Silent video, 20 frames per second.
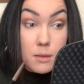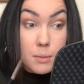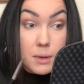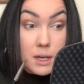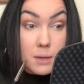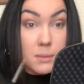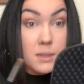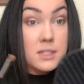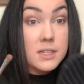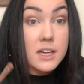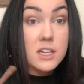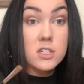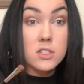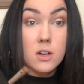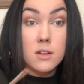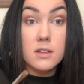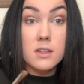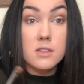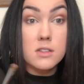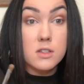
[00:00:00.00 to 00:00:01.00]
The
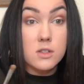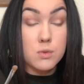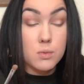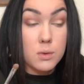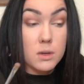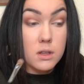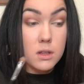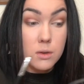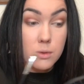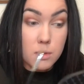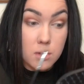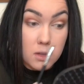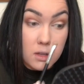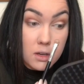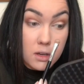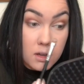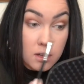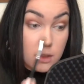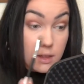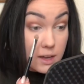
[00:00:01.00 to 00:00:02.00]
pigmentation on these is really,
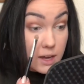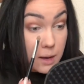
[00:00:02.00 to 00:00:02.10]
really good.